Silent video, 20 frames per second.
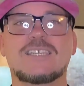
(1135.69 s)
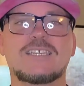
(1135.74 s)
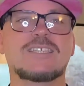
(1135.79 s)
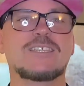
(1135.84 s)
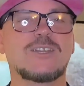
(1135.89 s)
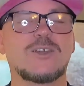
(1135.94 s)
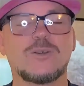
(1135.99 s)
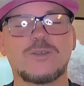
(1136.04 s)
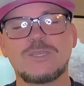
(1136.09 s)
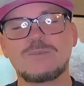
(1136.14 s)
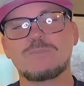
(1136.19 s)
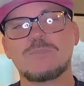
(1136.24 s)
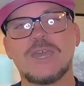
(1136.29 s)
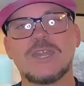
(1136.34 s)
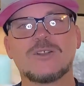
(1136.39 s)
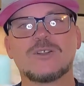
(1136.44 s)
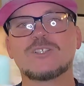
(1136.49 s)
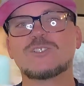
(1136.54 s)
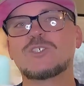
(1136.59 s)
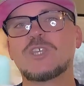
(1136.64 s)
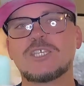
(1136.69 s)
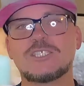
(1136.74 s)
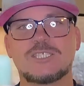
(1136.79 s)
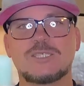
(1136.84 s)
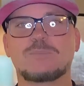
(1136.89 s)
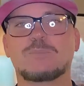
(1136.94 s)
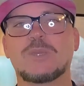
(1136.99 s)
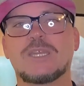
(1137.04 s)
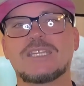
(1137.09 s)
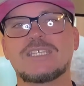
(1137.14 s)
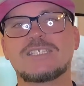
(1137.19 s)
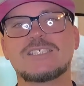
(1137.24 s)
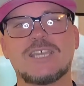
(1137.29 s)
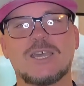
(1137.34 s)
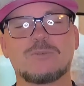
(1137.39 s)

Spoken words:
He met her at JCPenney's. How